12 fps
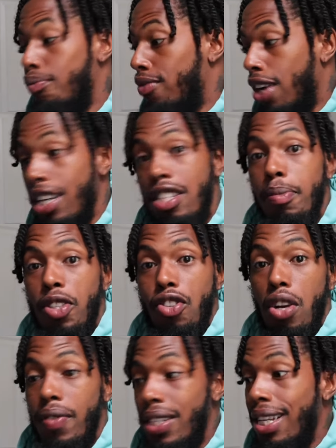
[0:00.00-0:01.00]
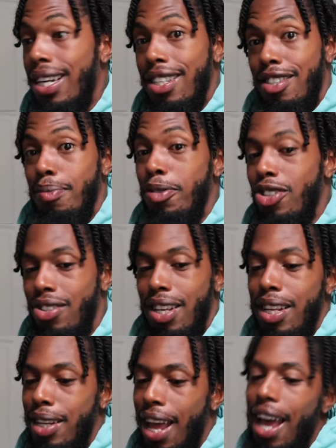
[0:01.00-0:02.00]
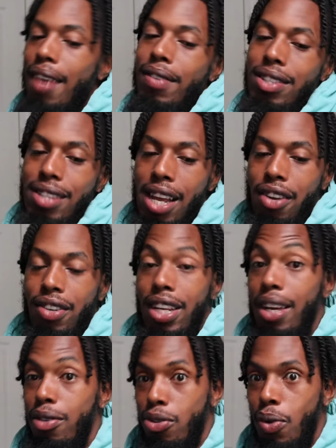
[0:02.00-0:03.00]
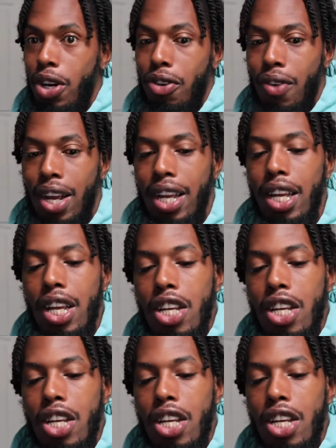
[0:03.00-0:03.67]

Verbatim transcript: customer service to customers and have integrity as well, right?